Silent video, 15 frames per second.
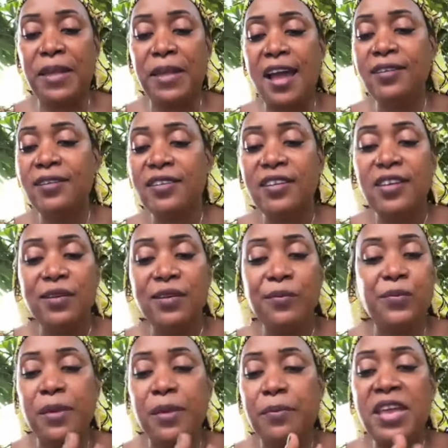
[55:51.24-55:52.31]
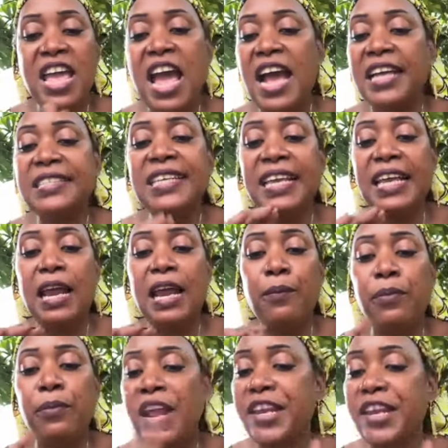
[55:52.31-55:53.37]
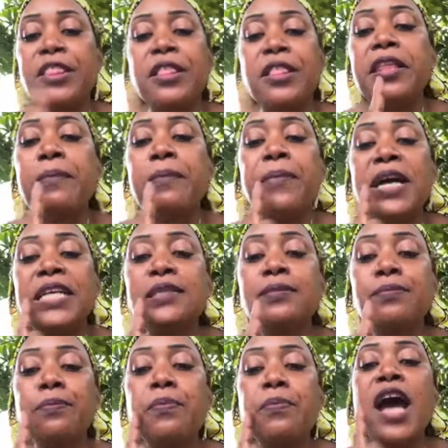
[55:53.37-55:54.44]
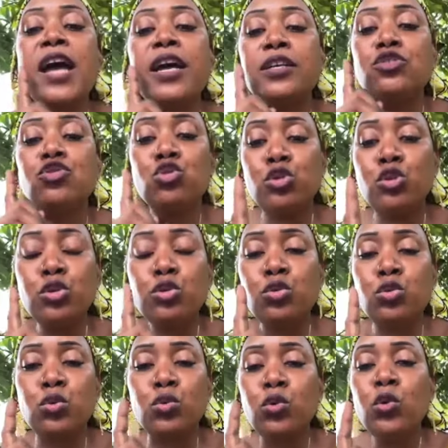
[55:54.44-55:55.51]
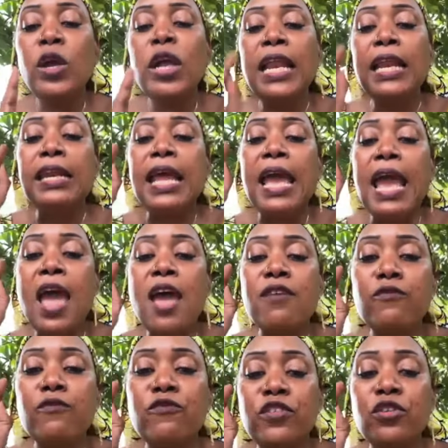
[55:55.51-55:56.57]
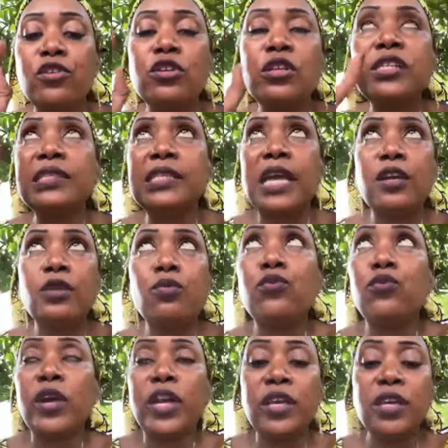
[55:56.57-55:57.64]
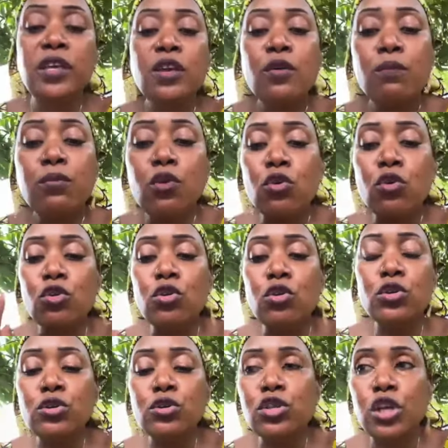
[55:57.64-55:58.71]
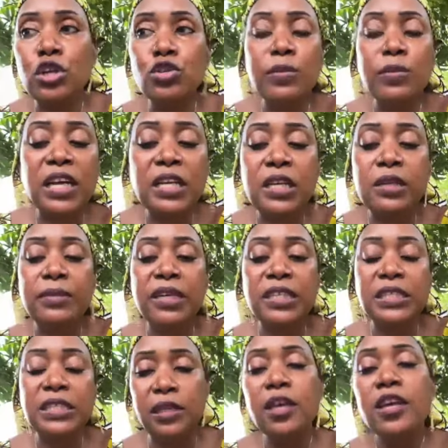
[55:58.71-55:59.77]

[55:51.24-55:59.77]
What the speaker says: the strength of all these women allows the planet to not go past the 1.5